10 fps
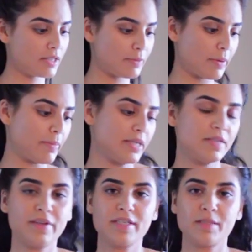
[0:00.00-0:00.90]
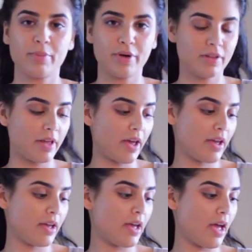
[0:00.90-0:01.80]
it's my best friend's birthday
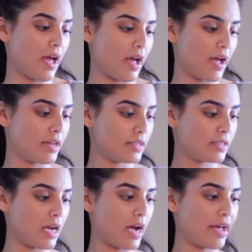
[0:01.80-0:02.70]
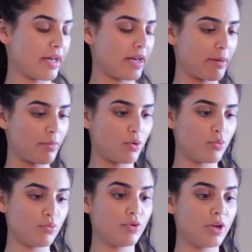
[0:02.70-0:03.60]
and I
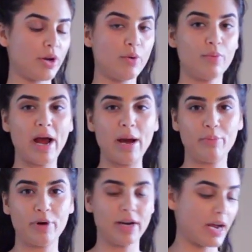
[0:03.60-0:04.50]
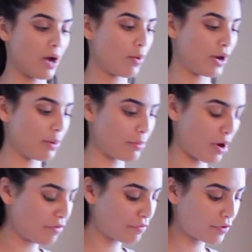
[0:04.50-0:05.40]
am gonna wrap right now what I
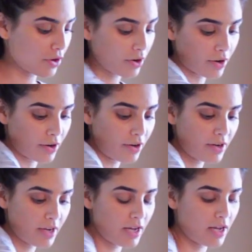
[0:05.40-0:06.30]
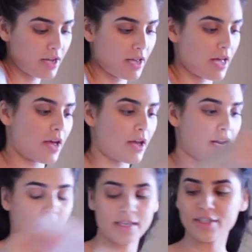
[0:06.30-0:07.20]
bought for her. And
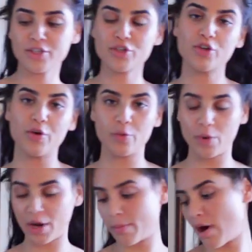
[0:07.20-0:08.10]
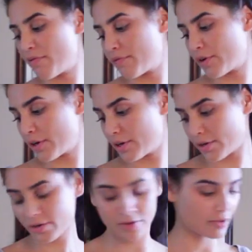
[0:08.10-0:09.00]
I guess I didn't show you what I bought for
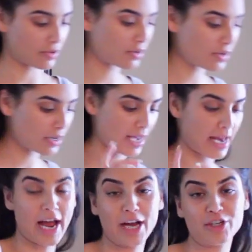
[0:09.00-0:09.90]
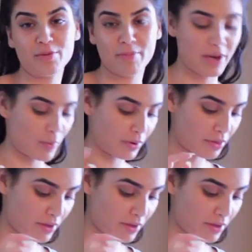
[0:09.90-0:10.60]
her. And I actually made one